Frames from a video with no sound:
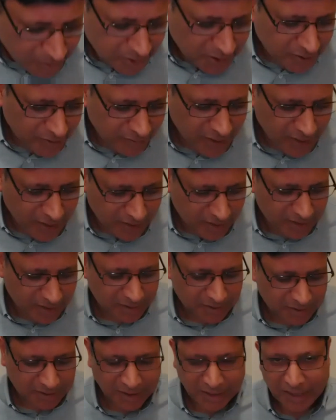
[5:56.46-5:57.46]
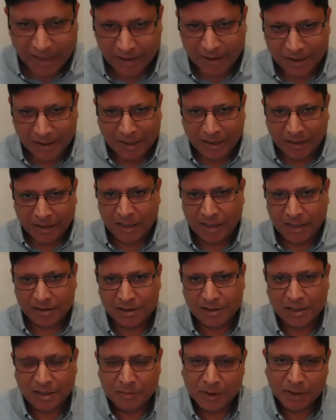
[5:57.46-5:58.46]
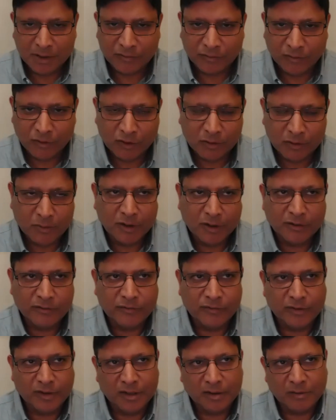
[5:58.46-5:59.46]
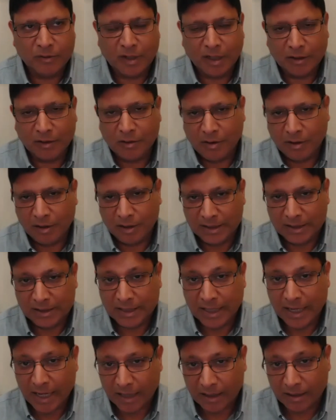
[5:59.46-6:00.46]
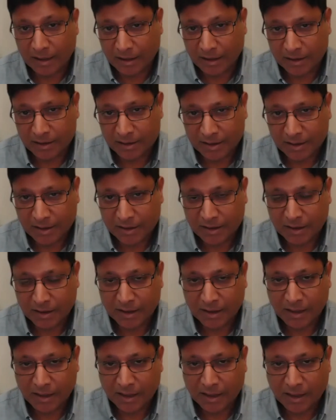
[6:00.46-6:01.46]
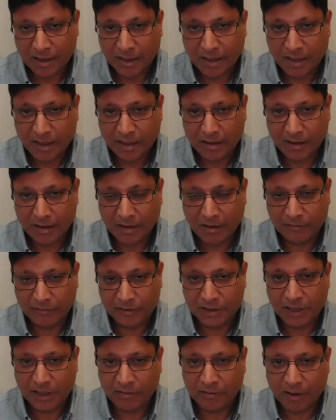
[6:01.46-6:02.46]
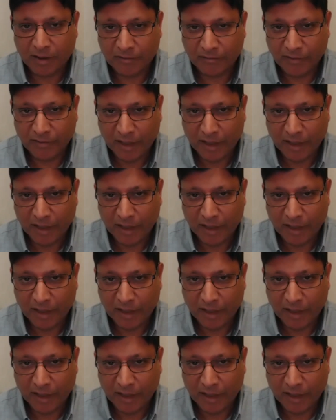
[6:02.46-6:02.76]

shift has landed, and it has come in the form of what I call this catalyst of generative